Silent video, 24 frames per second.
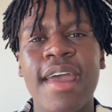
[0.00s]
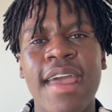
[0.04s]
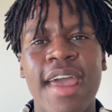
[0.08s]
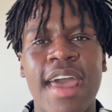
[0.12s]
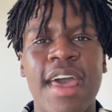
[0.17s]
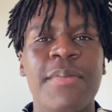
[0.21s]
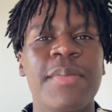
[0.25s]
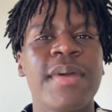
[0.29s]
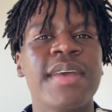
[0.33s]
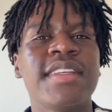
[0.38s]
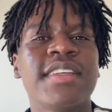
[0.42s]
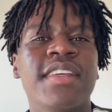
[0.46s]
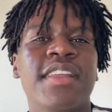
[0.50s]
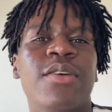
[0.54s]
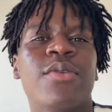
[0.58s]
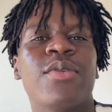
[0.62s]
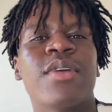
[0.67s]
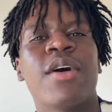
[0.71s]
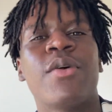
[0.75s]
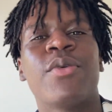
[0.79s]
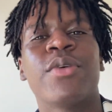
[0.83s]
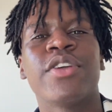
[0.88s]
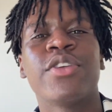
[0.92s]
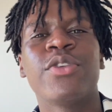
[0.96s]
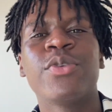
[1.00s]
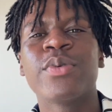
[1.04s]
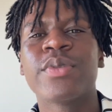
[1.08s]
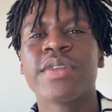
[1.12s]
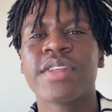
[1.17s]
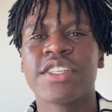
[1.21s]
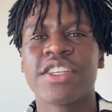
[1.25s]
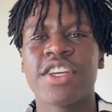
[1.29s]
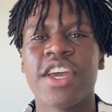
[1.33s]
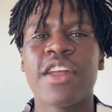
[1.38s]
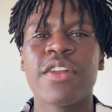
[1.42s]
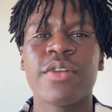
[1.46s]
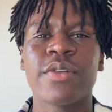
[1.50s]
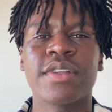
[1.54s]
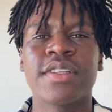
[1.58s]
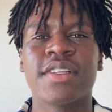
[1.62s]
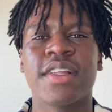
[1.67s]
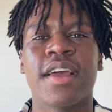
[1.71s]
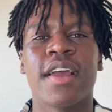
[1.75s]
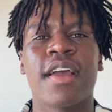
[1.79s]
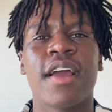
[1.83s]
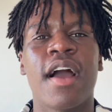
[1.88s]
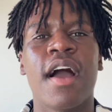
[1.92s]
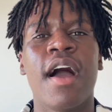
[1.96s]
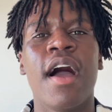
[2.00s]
And basically what I want to do with this channel is like,